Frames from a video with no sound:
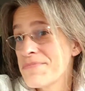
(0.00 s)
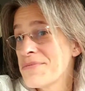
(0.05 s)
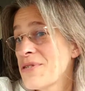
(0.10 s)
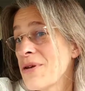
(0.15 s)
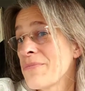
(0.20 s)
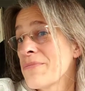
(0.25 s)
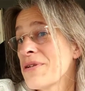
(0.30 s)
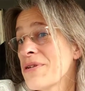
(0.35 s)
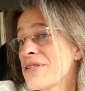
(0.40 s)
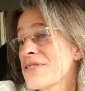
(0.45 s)
So
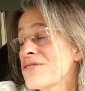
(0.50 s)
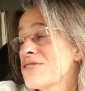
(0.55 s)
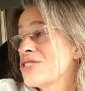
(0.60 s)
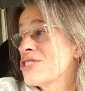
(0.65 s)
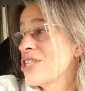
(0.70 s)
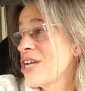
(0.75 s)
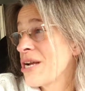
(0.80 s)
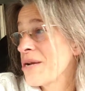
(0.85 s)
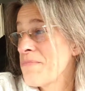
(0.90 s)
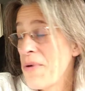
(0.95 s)
I'm going
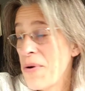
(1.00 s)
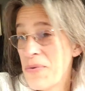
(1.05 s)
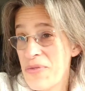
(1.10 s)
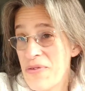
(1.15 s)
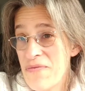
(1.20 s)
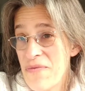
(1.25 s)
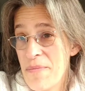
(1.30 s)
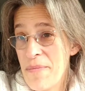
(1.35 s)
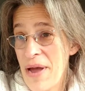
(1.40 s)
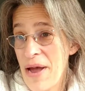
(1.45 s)
to check both
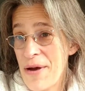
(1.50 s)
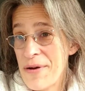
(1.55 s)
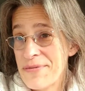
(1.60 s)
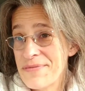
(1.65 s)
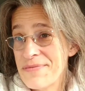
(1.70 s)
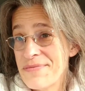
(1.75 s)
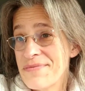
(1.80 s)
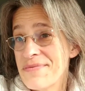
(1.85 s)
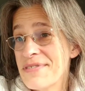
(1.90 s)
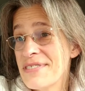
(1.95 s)
of them
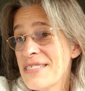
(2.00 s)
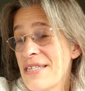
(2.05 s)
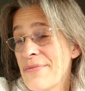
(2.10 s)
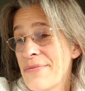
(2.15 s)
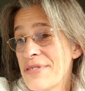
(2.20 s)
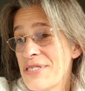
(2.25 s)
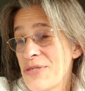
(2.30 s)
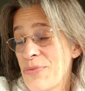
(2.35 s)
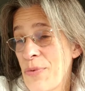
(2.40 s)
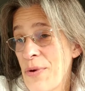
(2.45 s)
out, see
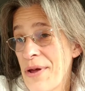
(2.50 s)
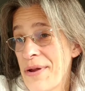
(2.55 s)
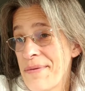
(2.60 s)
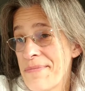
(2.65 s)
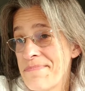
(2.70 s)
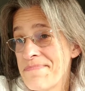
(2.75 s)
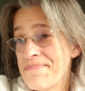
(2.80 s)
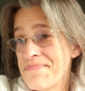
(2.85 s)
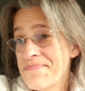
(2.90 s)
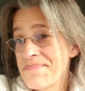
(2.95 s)
which
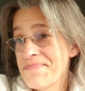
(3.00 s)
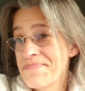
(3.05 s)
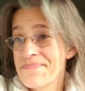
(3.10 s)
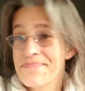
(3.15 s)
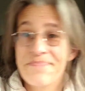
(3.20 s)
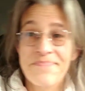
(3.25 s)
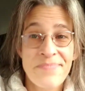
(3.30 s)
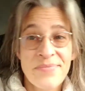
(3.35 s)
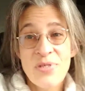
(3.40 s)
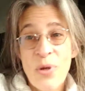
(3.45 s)
one
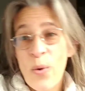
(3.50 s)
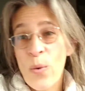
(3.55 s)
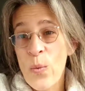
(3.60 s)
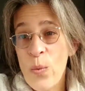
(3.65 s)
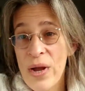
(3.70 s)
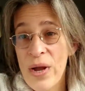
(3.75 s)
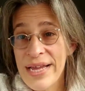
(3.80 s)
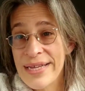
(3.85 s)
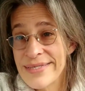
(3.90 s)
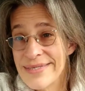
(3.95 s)

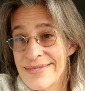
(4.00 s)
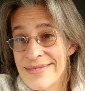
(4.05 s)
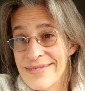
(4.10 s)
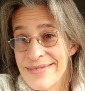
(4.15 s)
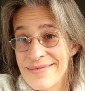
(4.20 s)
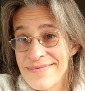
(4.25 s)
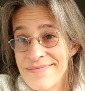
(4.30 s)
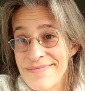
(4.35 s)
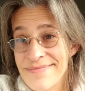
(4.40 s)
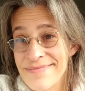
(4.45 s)
wins.
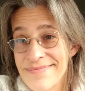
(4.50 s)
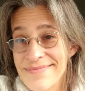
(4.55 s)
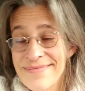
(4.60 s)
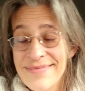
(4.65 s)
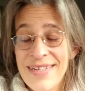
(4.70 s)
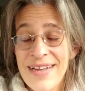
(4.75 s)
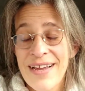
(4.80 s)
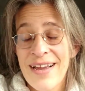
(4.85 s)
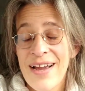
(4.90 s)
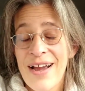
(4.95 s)

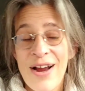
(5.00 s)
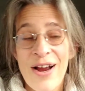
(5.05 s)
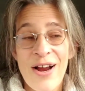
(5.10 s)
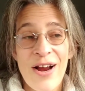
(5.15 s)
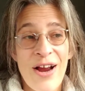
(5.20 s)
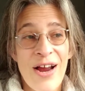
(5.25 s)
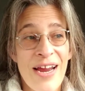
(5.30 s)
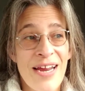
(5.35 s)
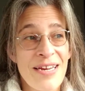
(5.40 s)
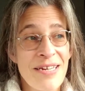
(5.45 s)
All
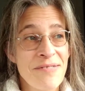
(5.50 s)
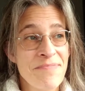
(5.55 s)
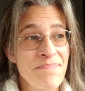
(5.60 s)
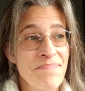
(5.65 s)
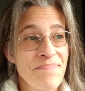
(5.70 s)
right.